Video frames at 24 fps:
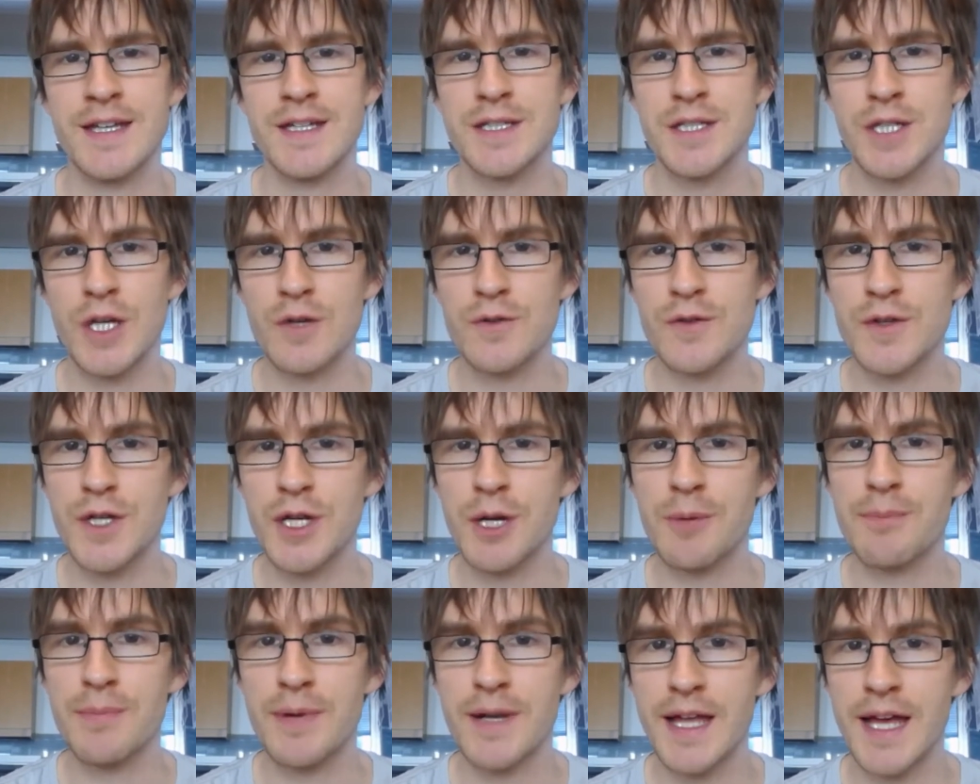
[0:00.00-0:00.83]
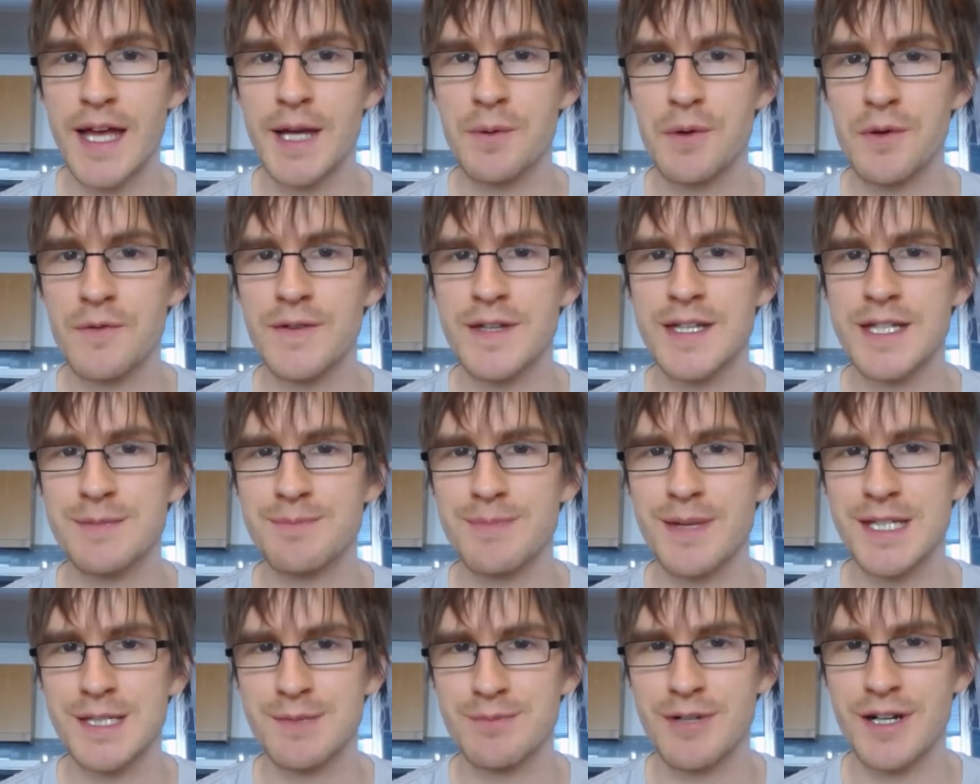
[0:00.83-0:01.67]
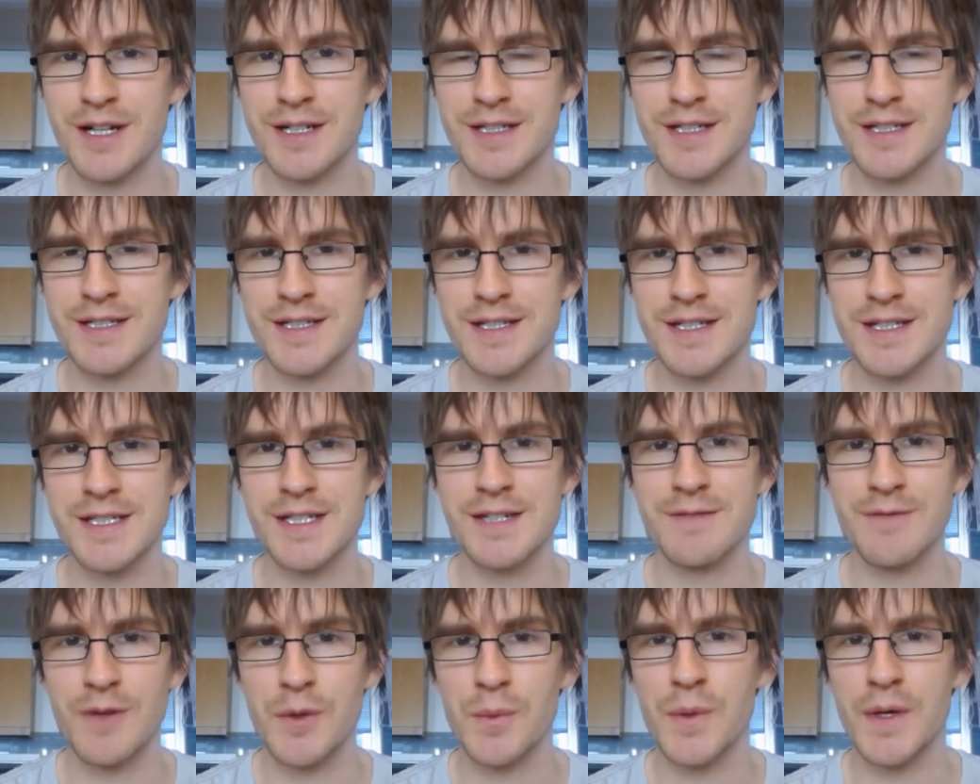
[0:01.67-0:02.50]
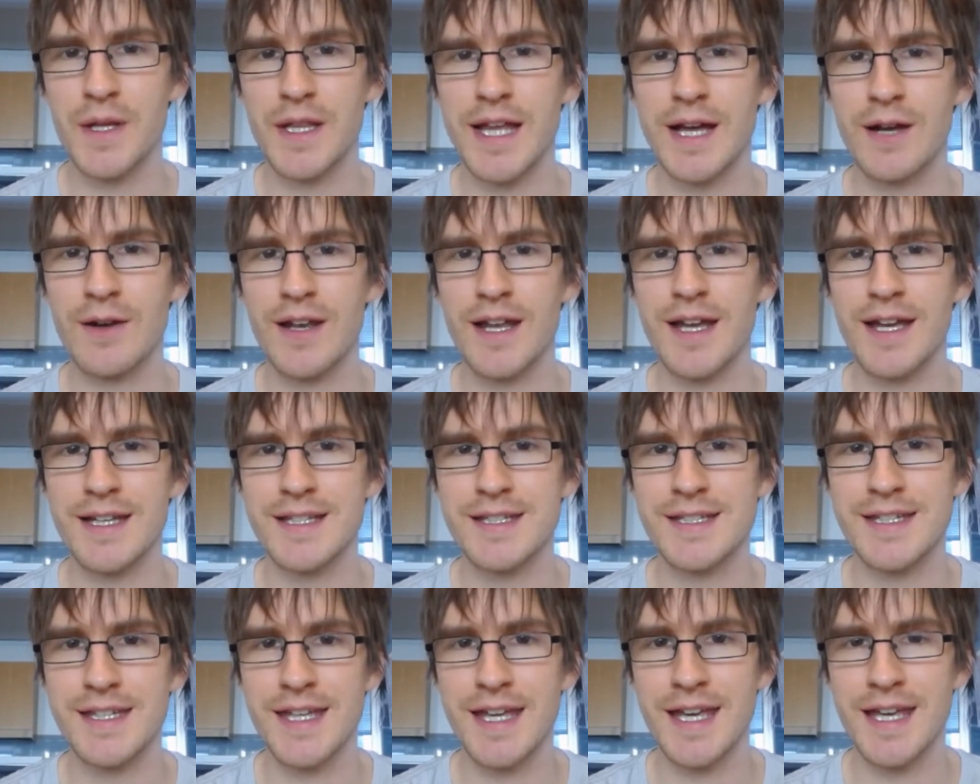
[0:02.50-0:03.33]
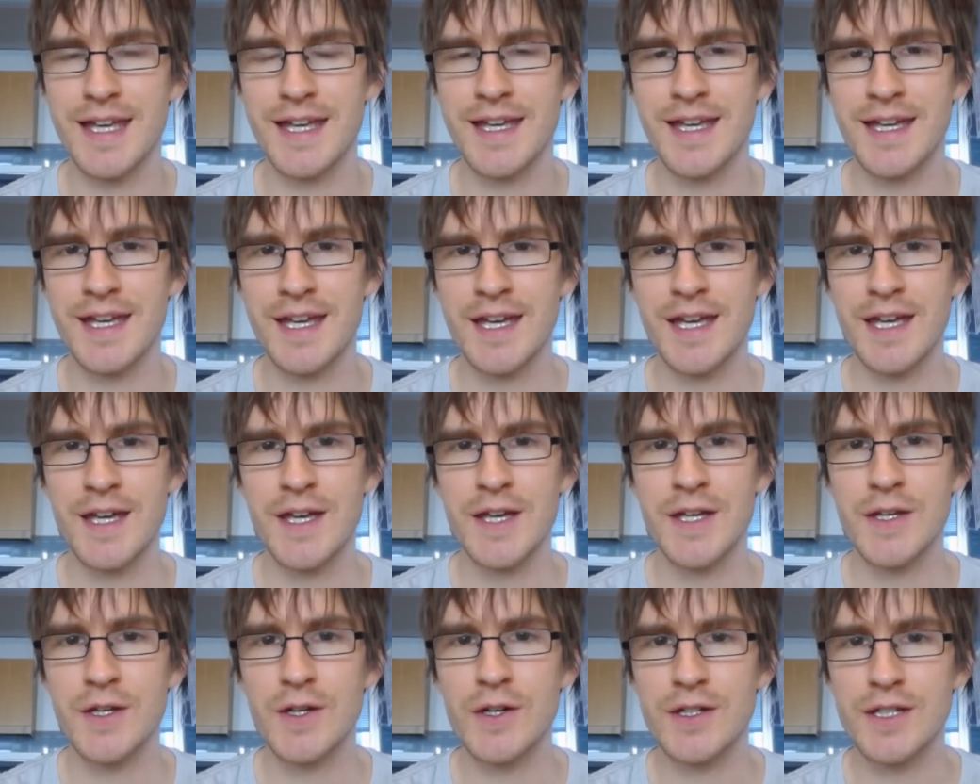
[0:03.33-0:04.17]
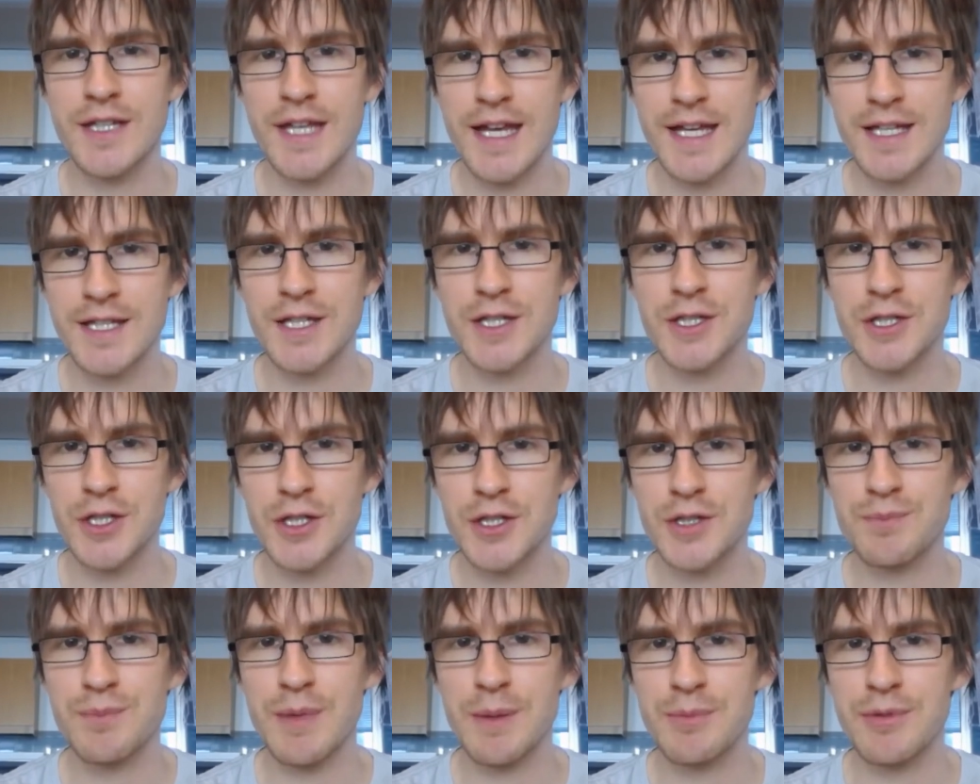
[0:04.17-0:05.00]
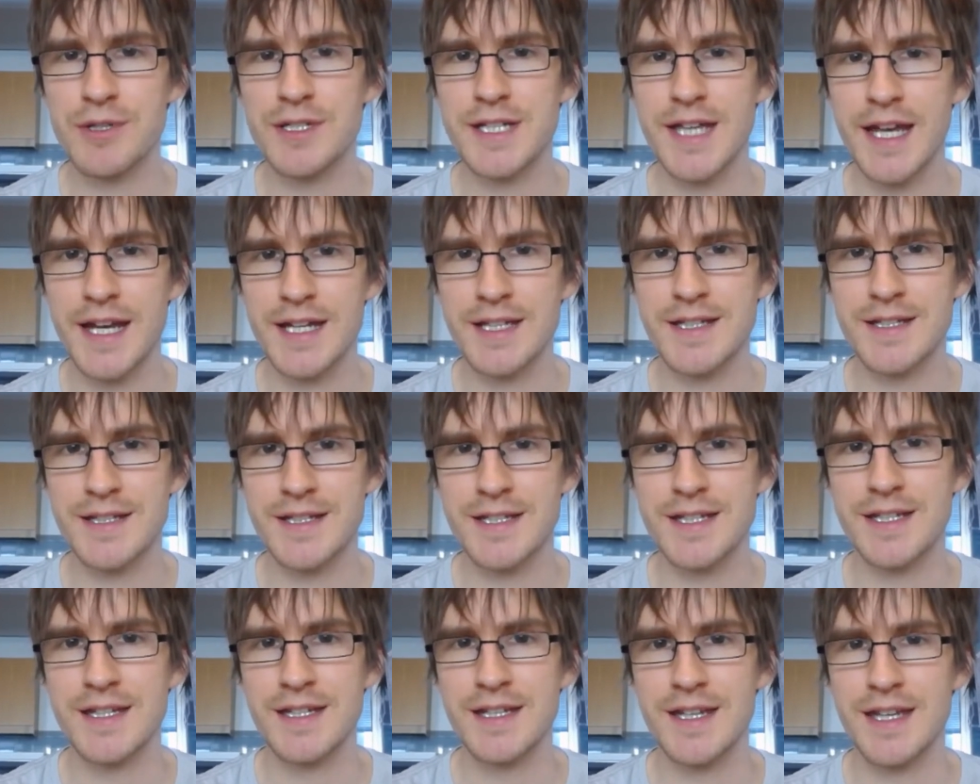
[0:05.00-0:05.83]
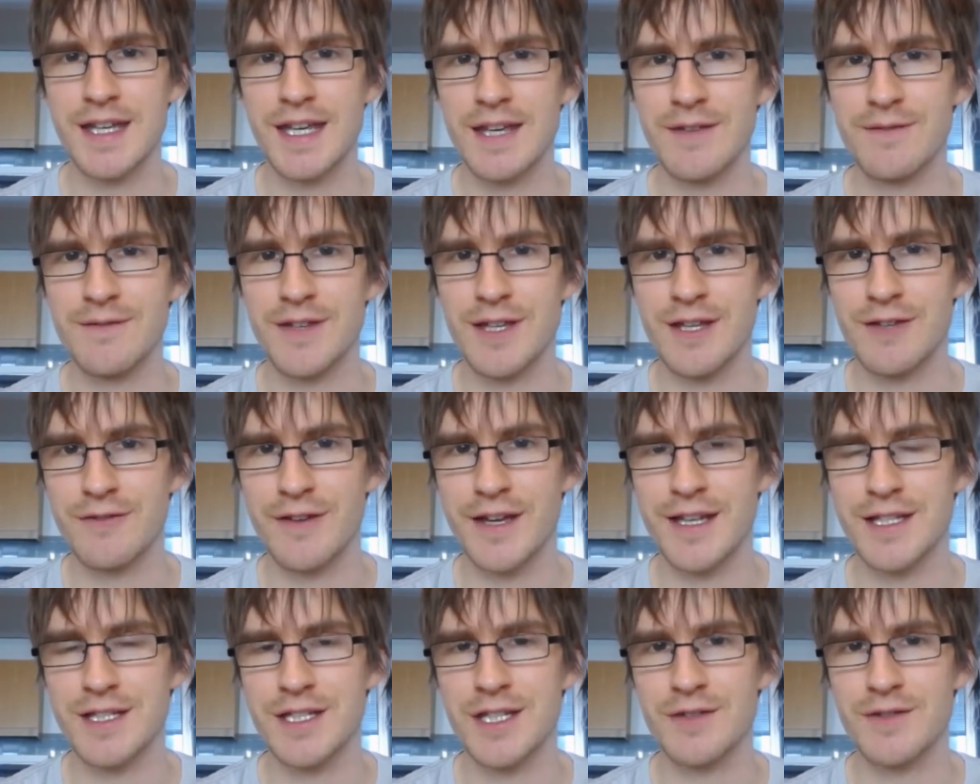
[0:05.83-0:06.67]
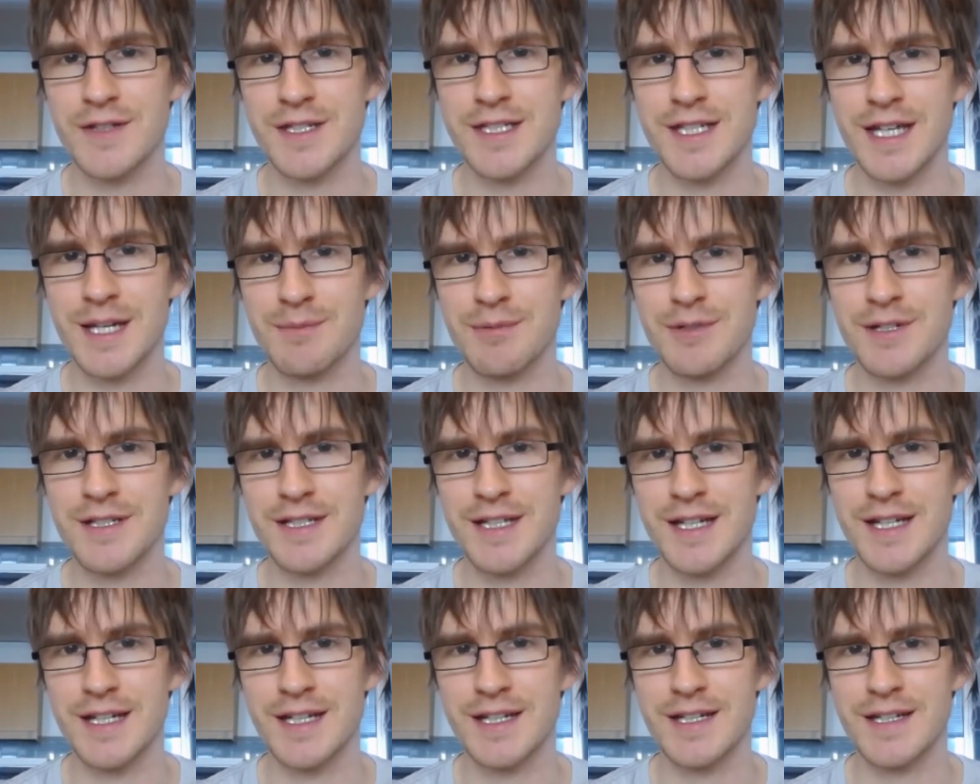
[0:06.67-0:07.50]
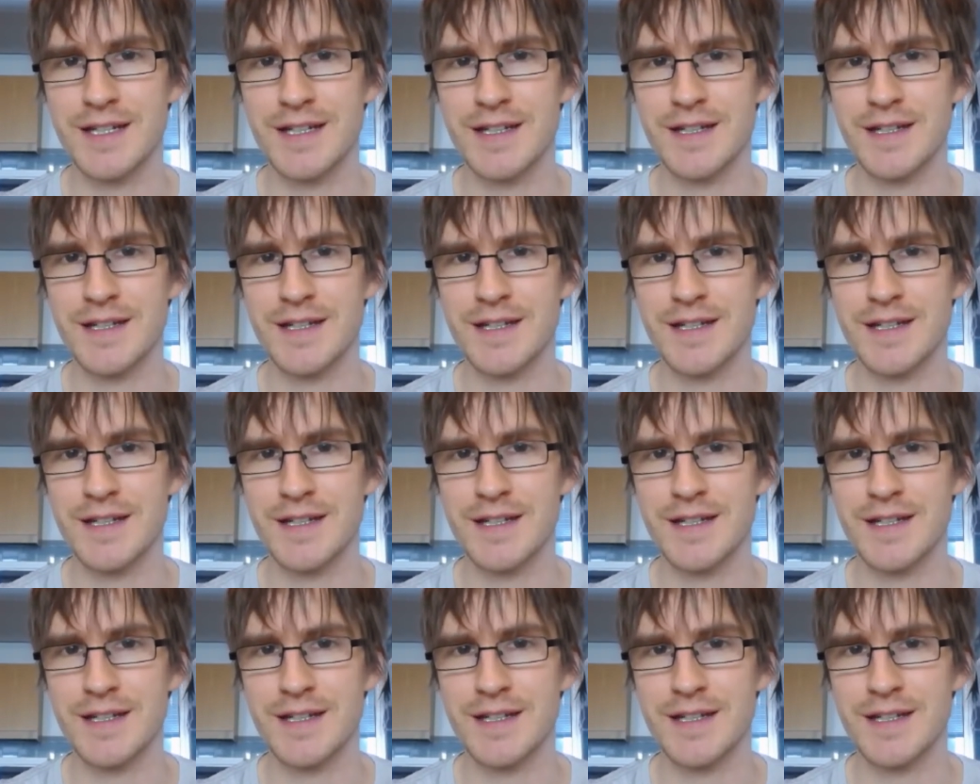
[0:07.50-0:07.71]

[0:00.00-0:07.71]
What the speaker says: So if you comply with these best practices that we'll outline today, your data should be protected in the event of a cyber attack.